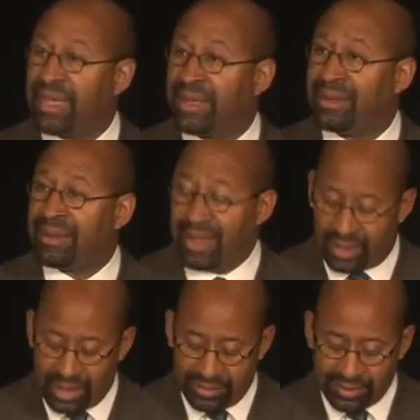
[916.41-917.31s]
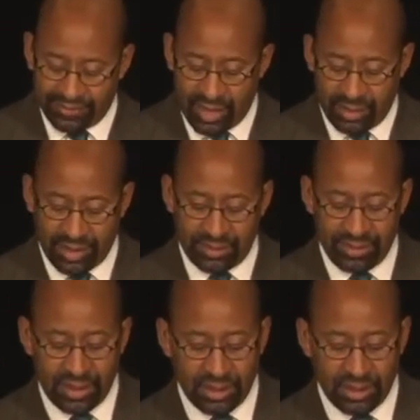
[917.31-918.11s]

and economic development